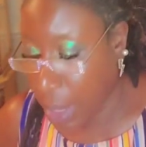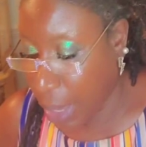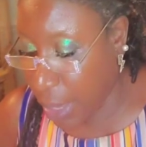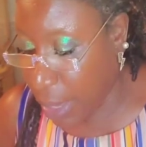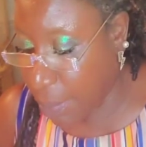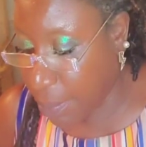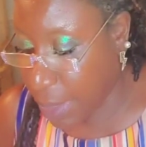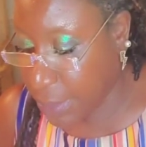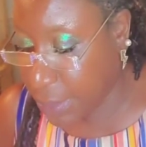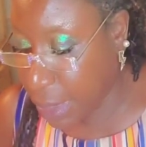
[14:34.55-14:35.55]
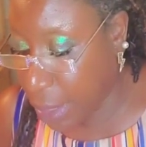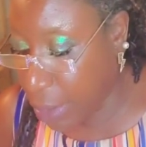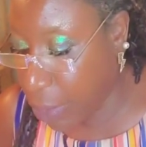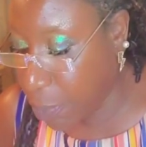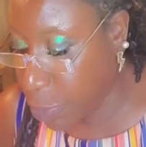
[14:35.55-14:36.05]
to
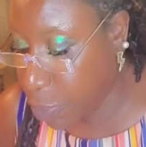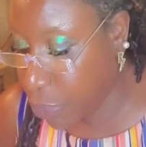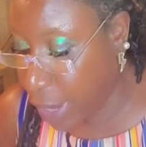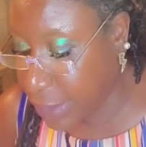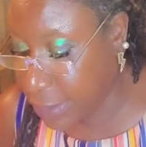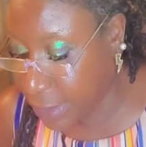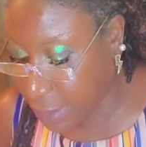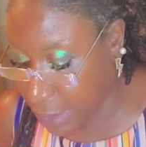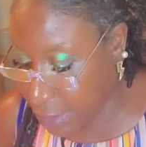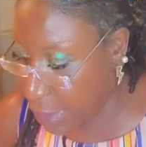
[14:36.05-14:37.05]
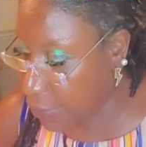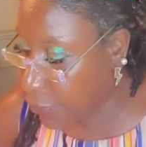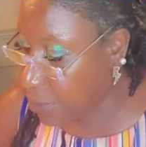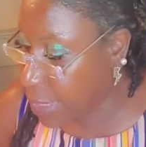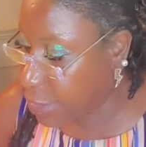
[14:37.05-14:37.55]
help you process this
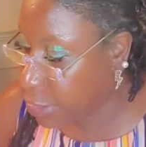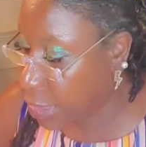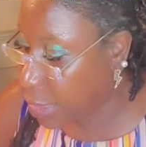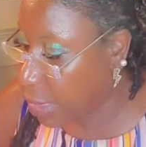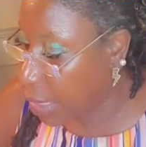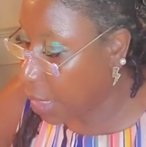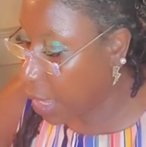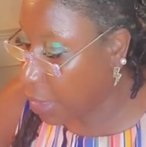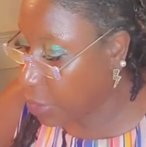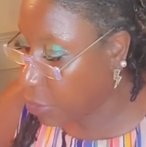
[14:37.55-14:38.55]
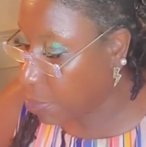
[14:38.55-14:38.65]
information a little